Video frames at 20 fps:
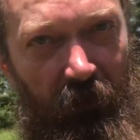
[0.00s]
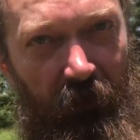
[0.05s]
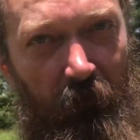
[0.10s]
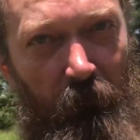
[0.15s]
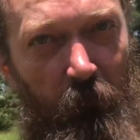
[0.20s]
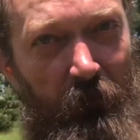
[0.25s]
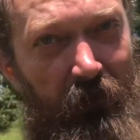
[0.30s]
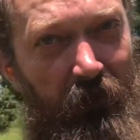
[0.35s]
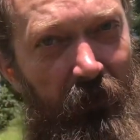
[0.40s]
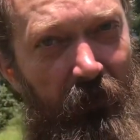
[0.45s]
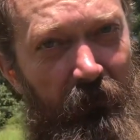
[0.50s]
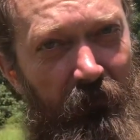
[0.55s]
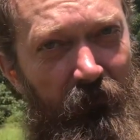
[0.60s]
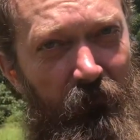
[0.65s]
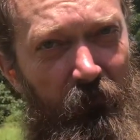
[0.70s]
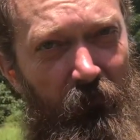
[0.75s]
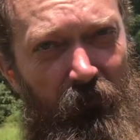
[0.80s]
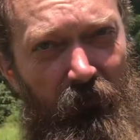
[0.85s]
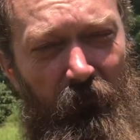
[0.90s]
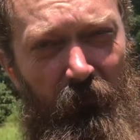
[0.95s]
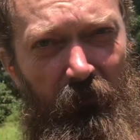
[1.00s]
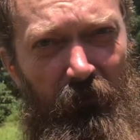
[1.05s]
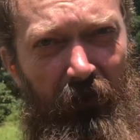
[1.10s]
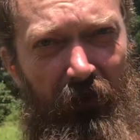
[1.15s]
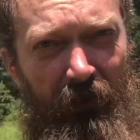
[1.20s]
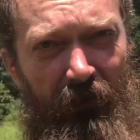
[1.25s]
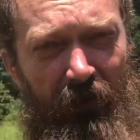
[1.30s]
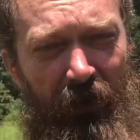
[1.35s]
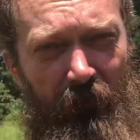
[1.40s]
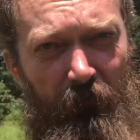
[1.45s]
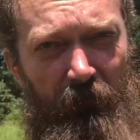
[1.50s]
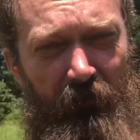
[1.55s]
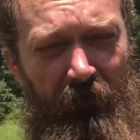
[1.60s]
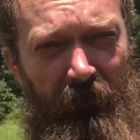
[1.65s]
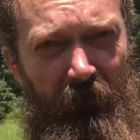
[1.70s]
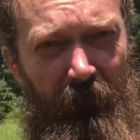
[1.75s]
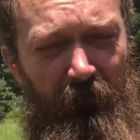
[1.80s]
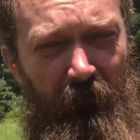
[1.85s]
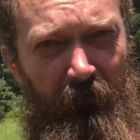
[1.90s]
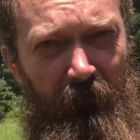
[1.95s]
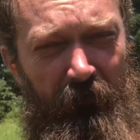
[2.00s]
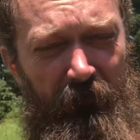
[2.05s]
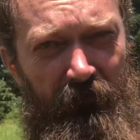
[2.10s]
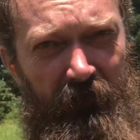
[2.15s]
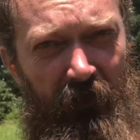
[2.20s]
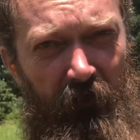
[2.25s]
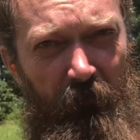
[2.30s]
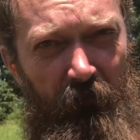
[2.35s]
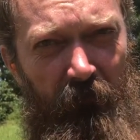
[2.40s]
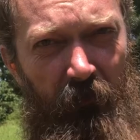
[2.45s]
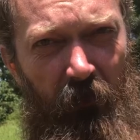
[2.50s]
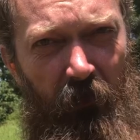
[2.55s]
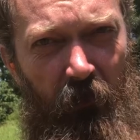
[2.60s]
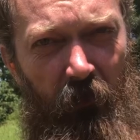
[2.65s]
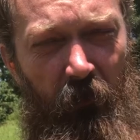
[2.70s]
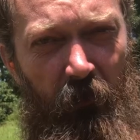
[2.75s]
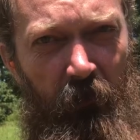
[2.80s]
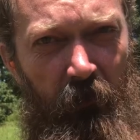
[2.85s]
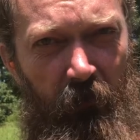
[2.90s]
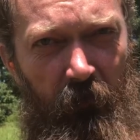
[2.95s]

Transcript: I will be honest with you, and, and I don't think all gun channels are.